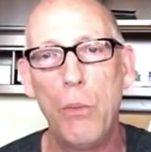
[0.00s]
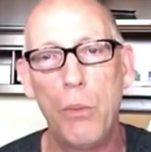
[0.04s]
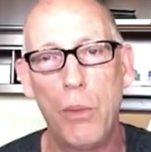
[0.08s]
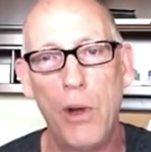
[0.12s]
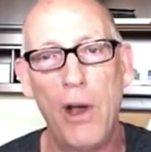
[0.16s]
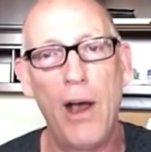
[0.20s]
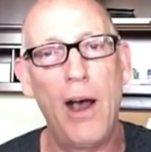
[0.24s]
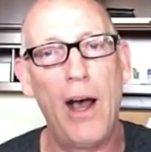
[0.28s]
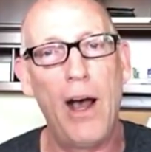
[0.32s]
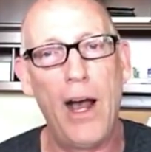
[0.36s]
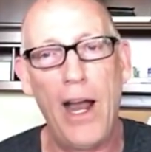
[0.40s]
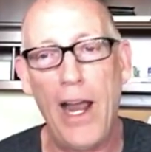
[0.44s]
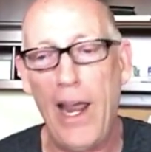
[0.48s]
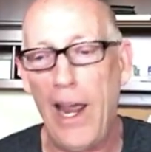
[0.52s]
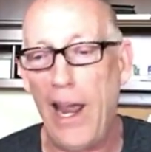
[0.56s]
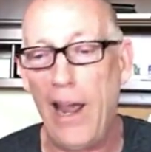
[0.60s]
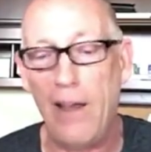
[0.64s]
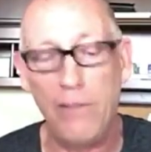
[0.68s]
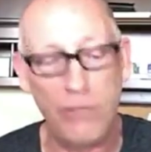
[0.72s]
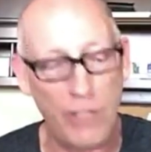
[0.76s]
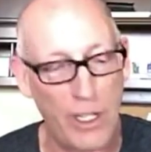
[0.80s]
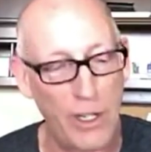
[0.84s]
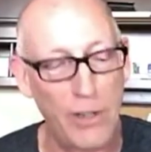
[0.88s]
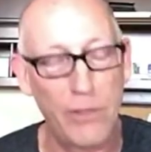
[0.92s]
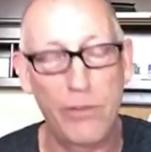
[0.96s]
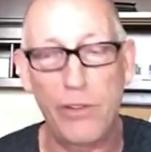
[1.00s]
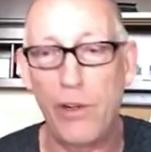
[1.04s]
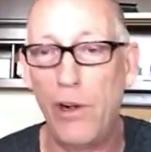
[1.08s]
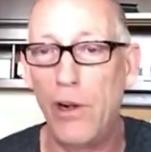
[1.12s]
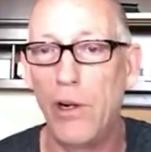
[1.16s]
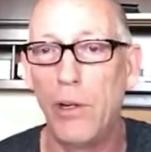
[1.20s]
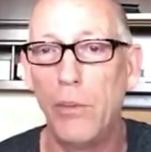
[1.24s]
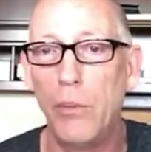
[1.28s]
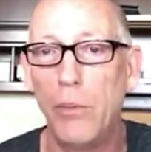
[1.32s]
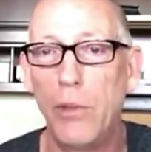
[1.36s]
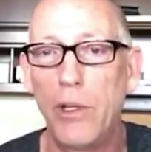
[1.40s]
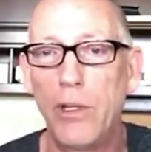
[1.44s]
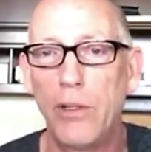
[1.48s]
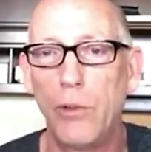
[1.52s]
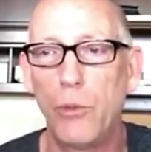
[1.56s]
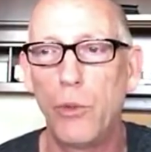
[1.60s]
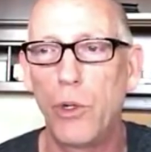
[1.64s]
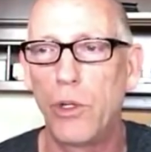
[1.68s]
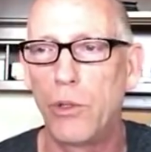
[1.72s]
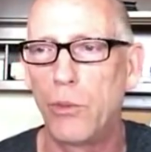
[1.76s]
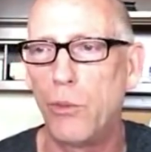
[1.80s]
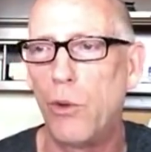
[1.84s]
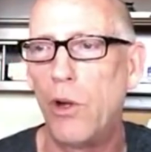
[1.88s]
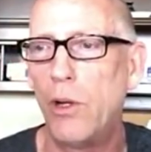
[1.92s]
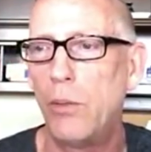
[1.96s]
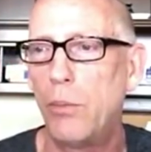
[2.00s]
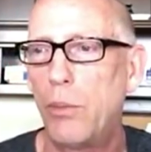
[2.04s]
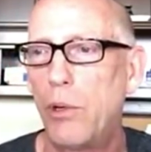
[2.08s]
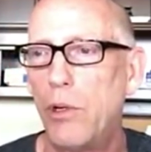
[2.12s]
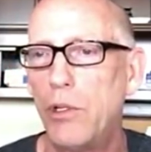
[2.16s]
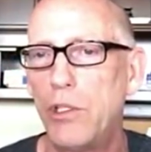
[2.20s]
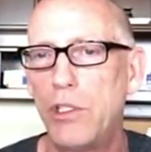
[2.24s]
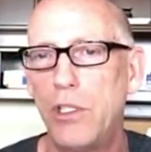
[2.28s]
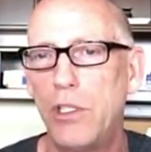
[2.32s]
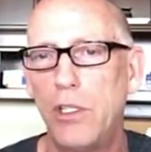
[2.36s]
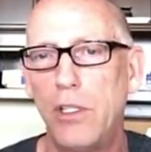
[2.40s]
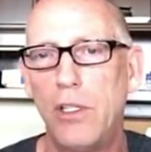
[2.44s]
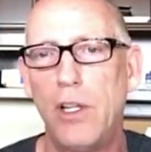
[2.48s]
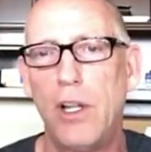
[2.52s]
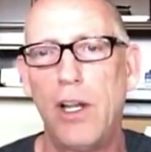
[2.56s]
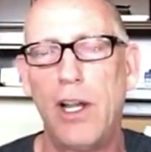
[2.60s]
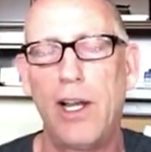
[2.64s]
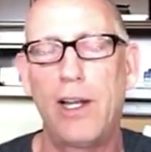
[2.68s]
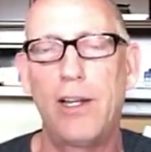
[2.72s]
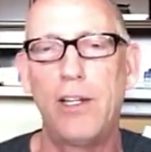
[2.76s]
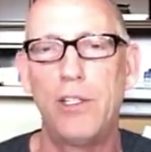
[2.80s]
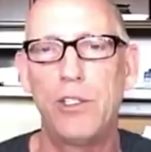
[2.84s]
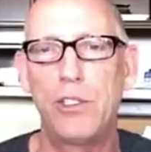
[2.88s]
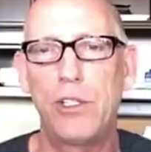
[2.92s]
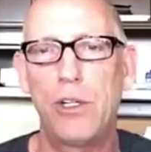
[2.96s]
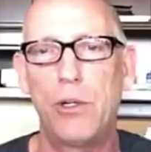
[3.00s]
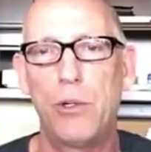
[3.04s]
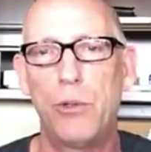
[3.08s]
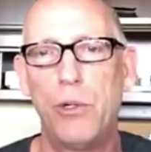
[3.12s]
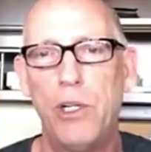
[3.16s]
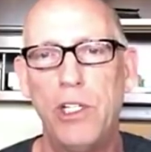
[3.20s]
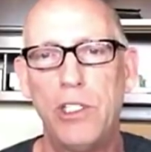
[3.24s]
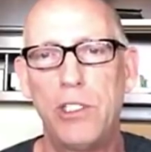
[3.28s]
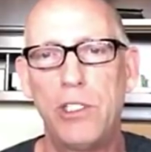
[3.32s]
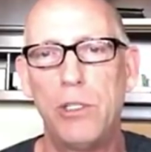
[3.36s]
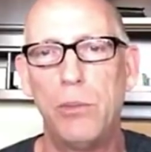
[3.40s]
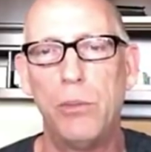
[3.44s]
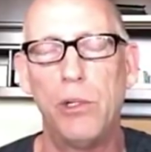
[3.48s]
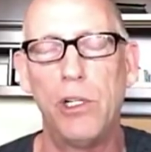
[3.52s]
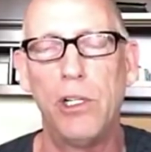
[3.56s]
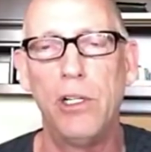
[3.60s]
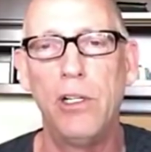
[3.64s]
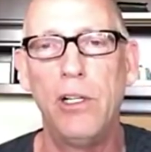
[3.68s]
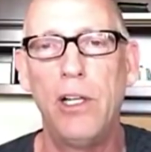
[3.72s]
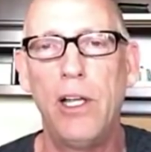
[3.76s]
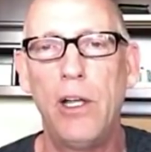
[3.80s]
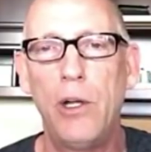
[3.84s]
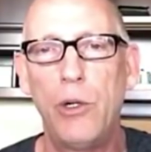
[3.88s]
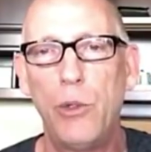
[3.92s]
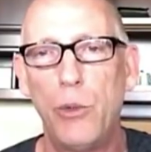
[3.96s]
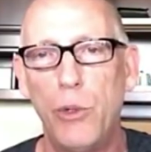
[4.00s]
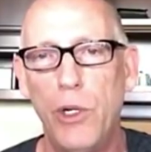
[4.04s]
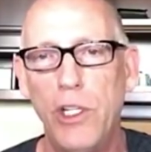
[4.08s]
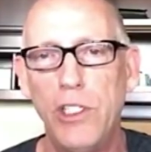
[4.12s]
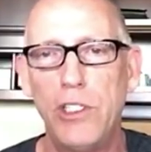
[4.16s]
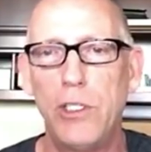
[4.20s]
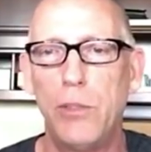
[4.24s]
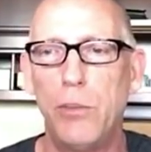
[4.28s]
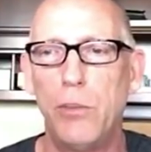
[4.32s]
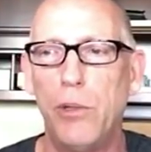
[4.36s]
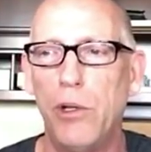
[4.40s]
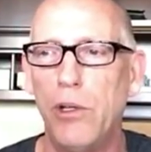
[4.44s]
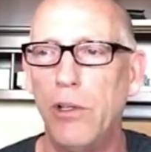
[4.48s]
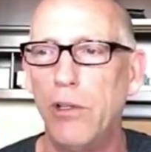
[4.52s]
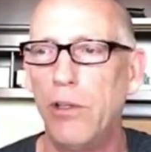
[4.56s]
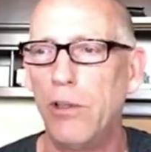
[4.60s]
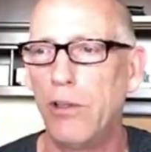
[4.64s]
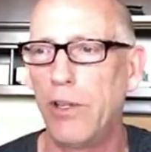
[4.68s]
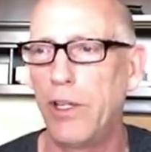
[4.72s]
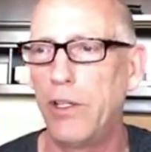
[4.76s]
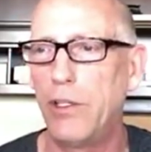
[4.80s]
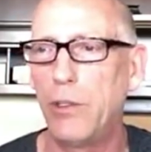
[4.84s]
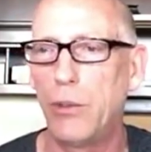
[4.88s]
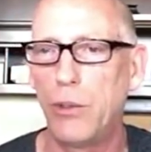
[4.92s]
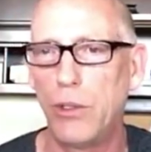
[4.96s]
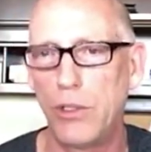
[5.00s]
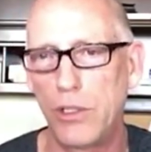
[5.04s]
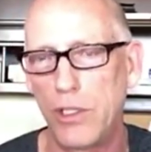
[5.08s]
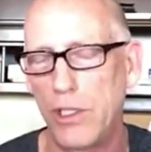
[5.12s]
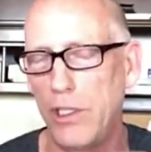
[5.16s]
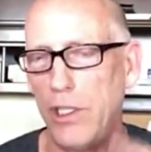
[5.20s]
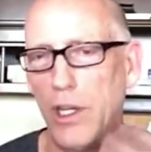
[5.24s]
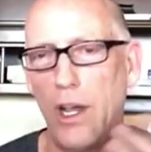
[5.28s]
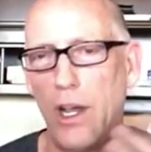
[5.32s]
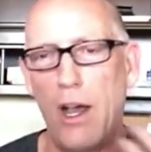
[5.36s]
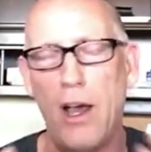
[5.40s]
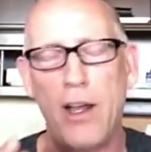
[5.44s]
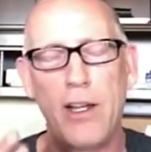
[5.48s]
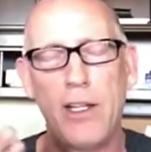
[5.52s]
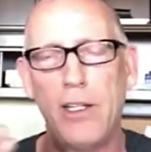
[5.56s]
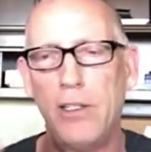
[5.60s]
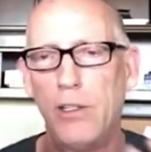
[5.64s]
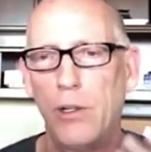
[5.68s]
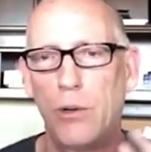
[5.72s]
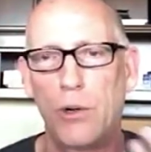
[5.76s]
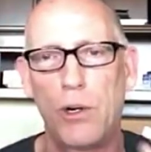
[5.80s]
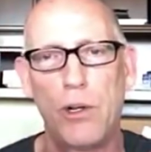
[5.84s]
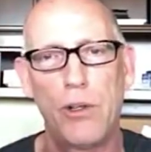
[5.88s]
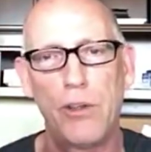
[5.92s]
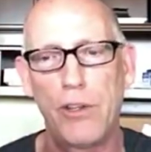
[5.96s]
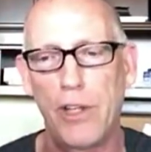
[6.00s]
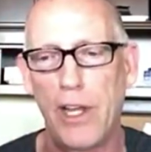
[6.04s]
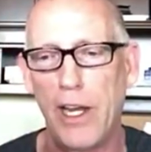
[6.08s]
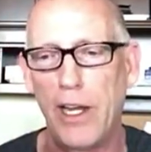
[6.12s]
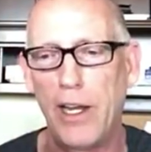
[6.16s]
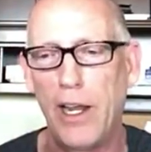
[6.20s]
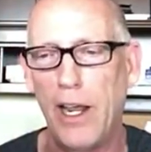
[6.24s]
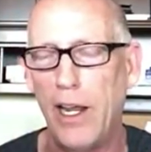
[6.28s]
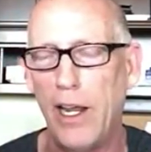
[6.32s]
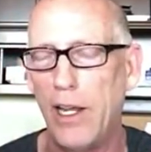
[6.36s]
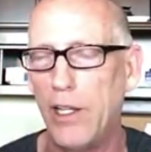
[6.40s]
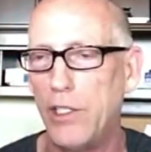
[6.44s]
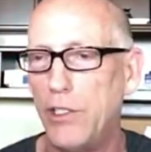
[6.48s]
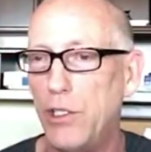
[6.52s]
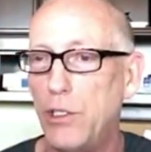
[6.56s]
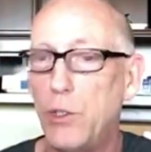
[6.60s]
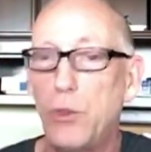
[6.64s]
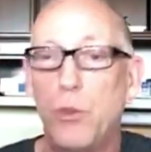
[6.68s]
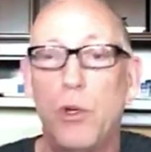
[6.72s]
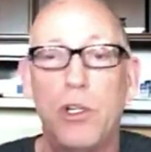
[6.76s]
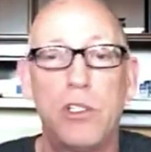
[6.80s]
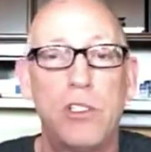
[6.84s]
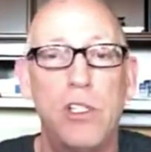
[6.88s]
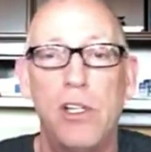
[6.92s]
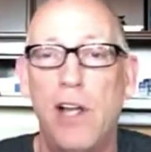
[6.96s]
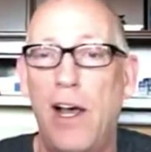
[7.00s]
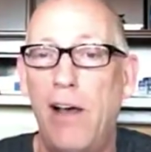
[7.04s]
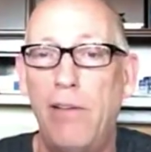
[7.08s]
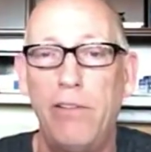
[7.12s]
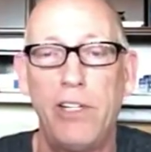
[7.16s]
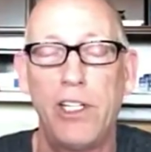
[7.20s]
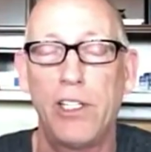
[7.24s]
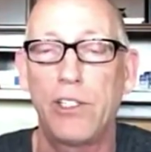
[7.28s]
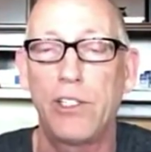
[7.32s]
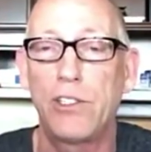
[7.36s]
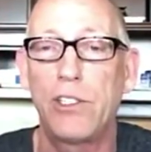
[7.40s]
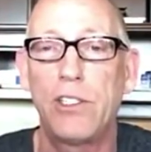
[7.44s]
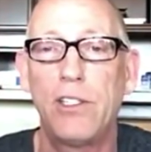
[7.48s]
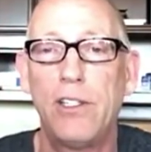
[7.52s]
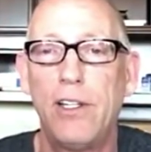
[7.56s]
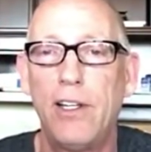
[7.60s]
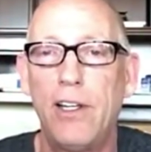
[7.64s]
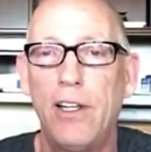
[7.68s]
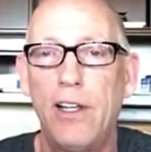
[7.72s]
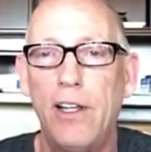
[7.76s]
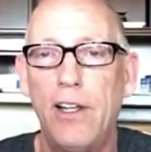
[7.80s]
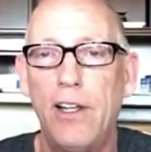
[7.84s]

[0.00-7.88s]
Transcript: But I have confirmed with one person that I consider reasonable that there was a Yanni Laurel thing, and it just wasn't obvious